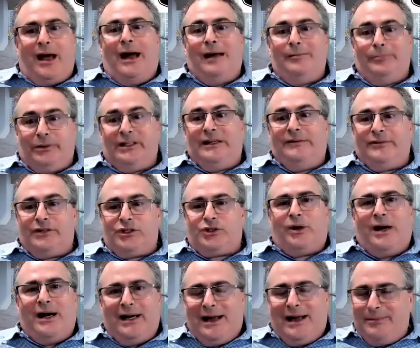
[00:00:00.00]
believe in
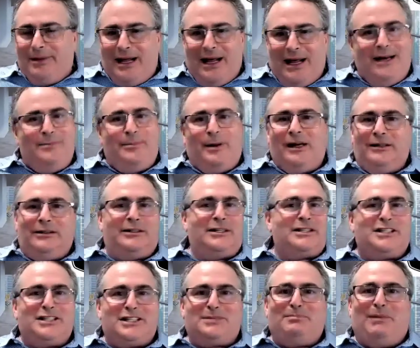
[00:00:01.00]
training. I mean, anybody who
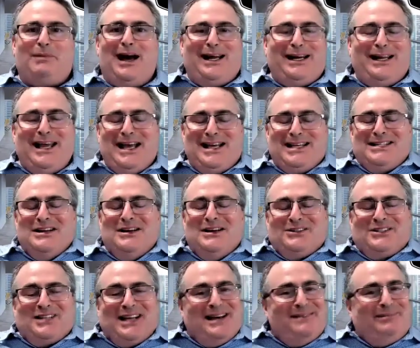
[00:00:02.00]
listens to this podcast
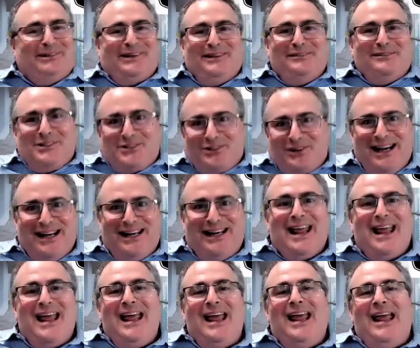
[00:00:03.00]
knows I believe in training.
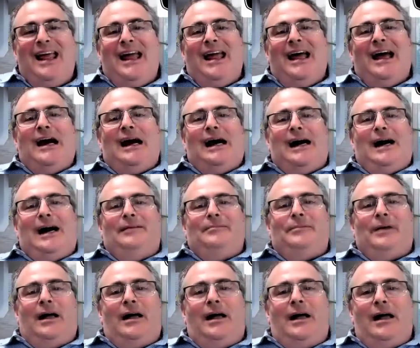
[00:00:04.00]

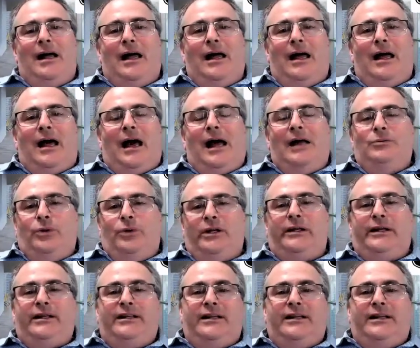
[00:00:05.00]
I really